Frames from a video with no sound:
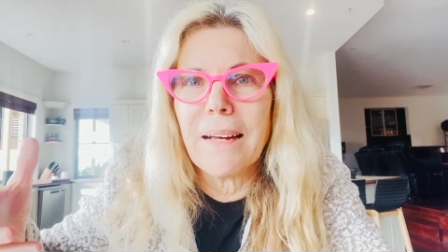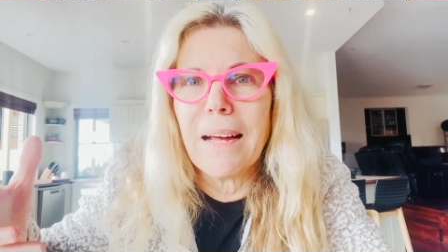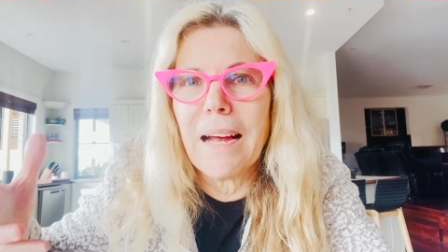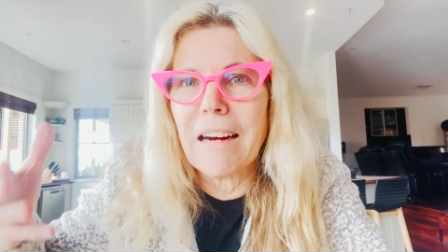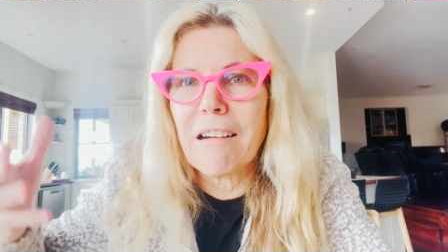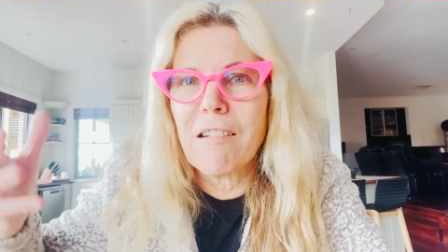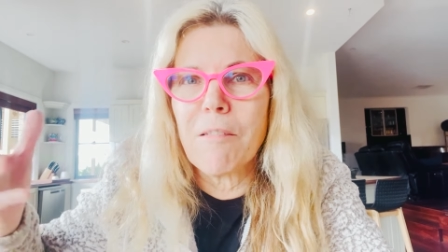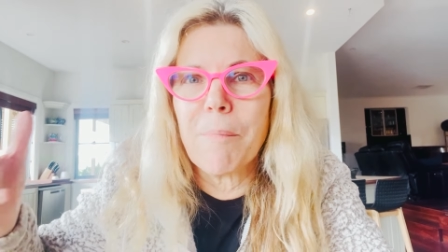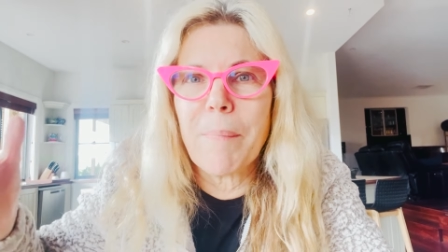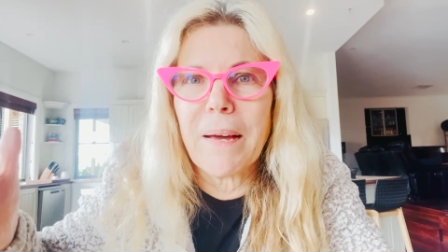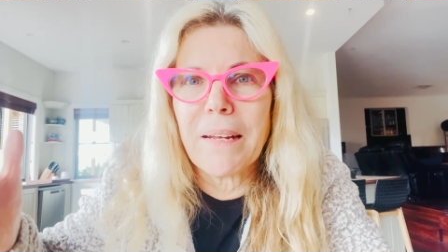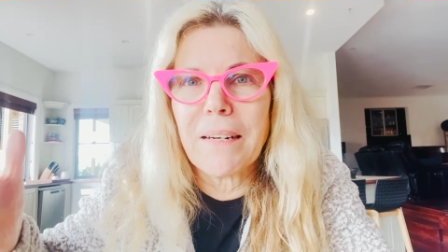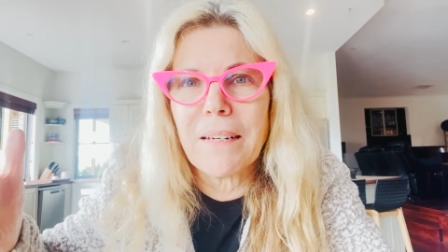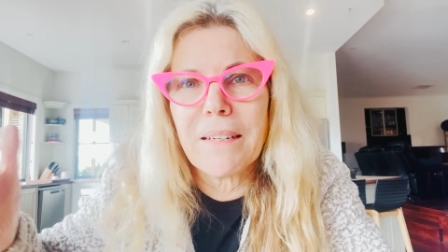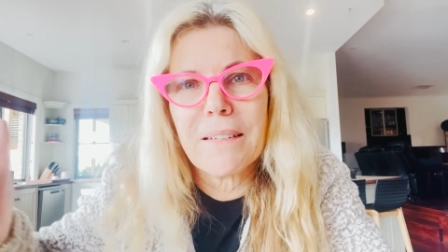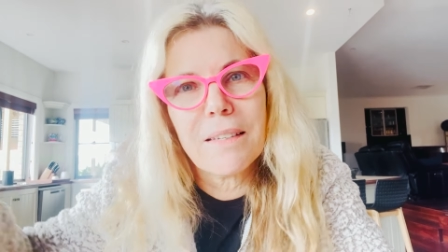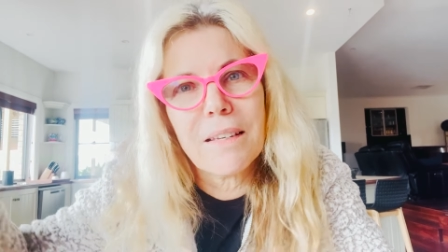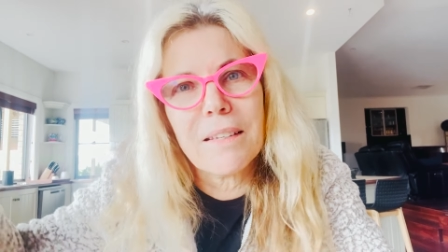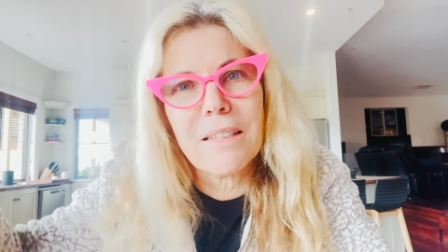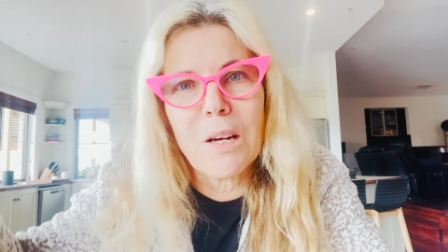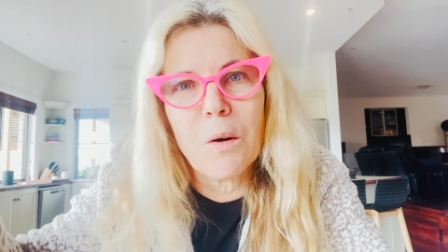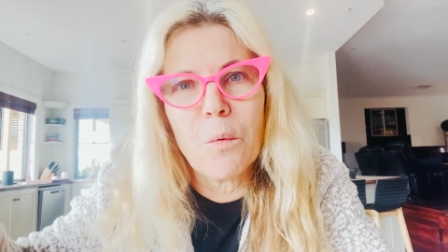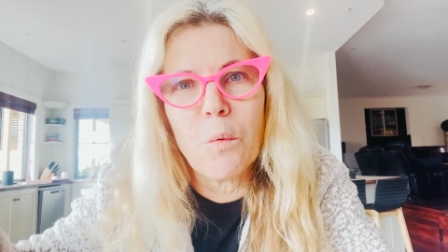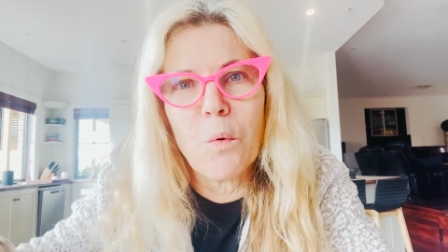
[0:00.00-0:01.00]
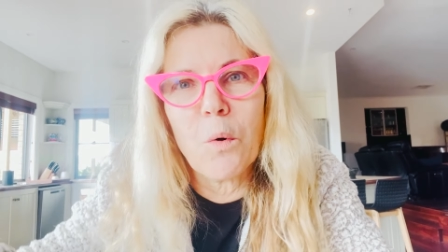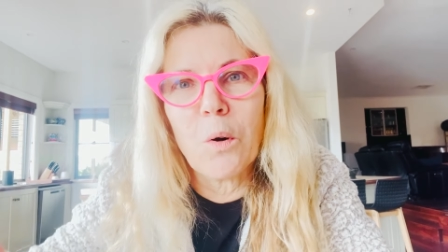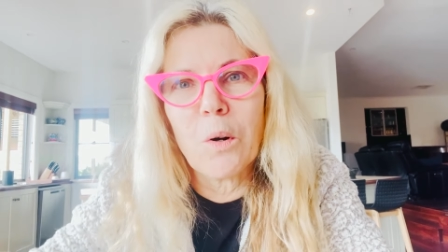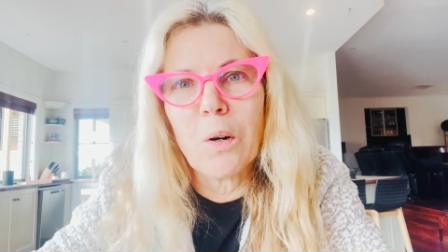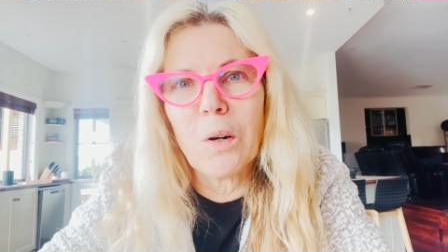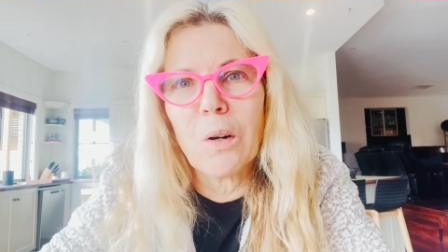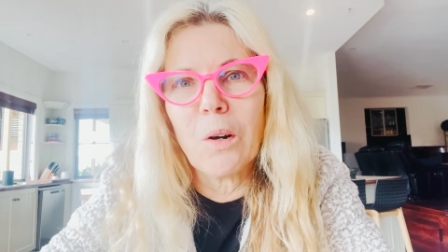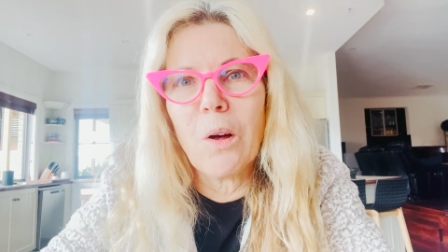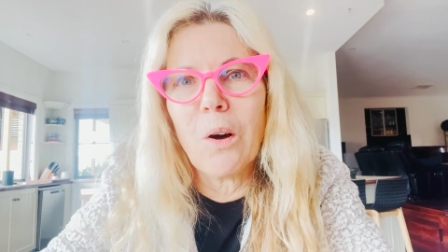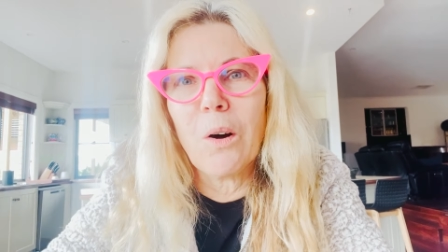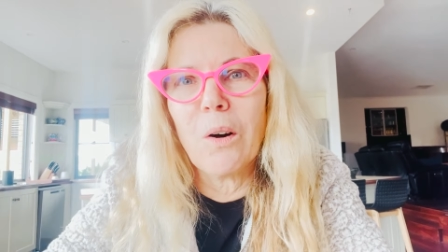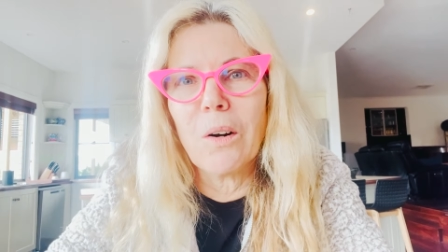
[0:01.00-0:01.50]
acrobatics as they walk
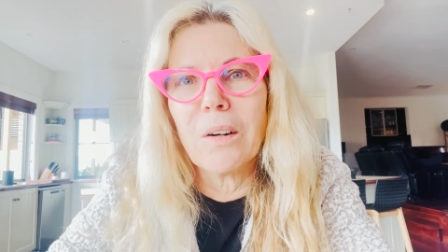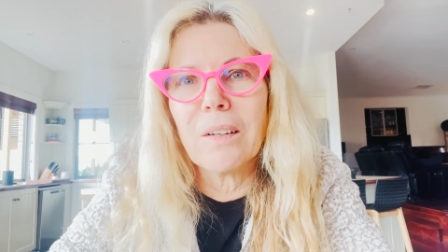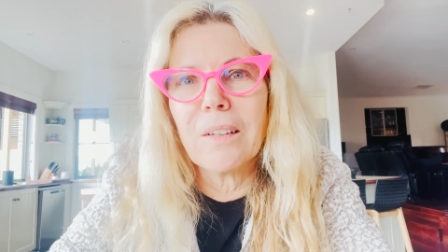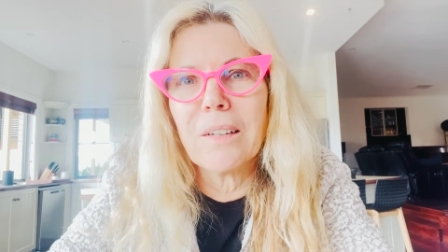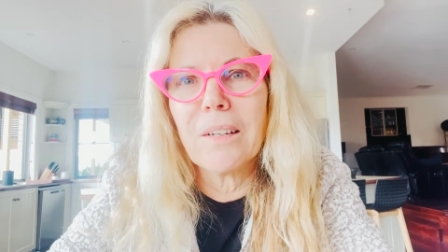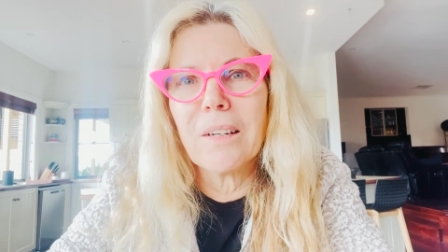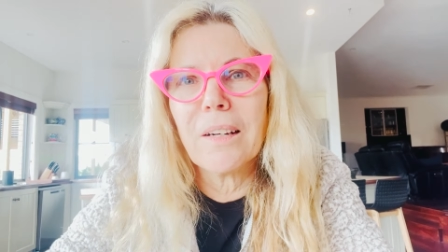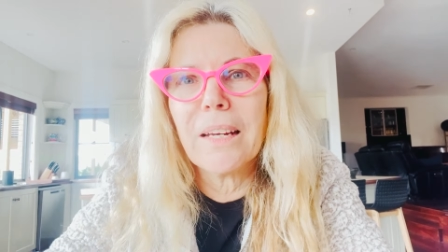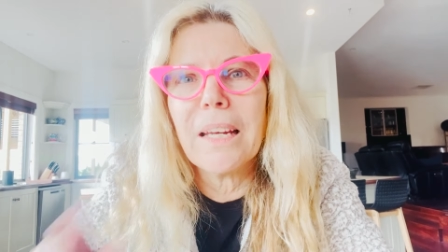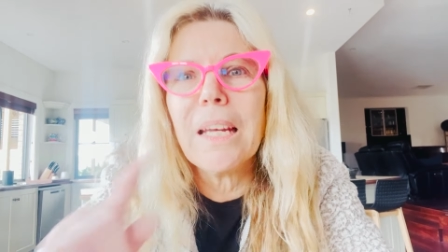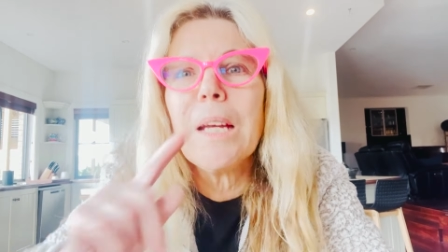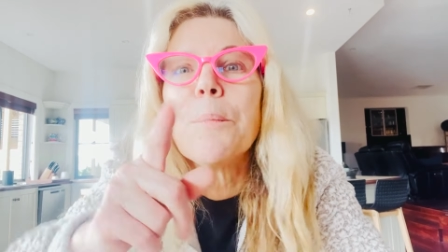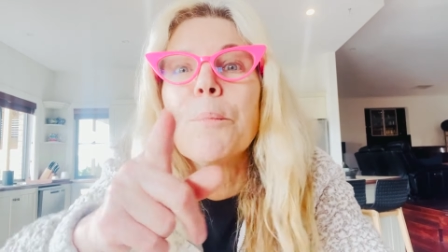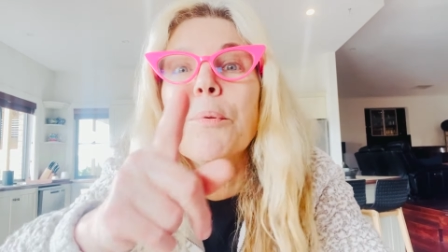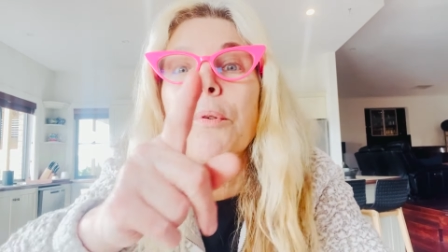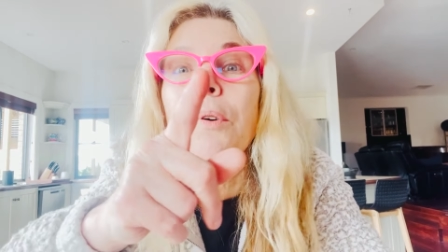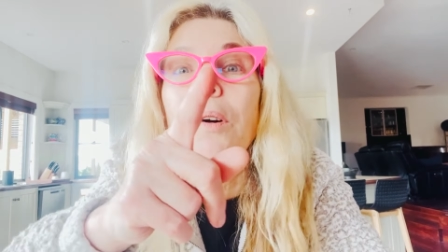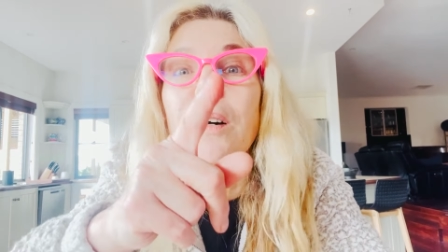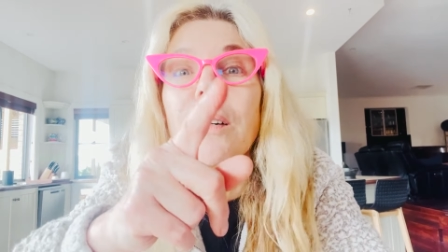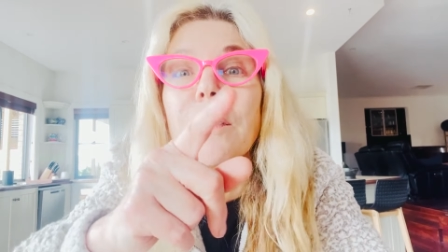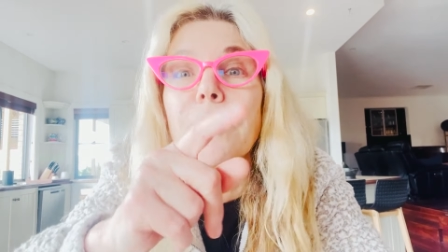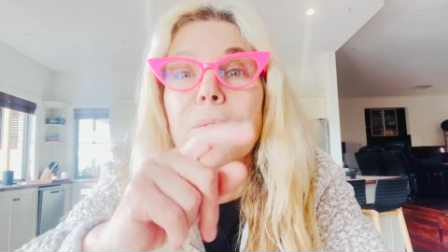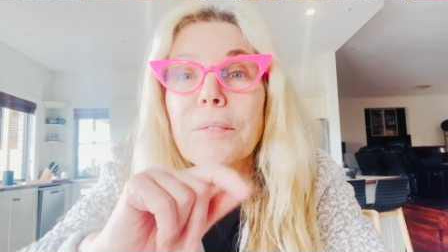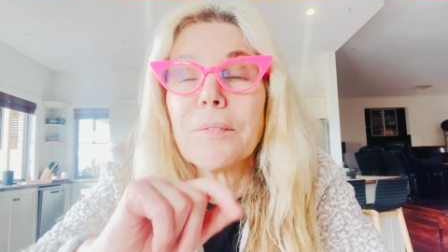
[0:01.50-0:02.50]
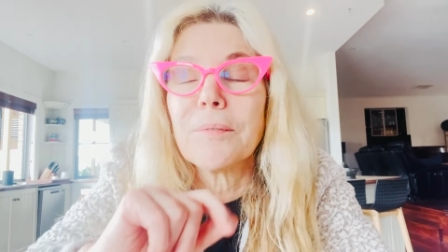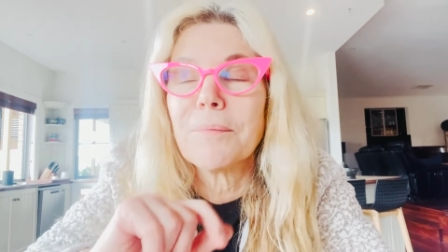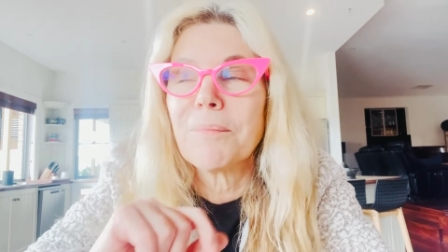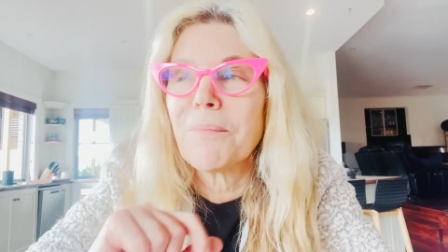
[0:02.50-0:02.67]
along, improv.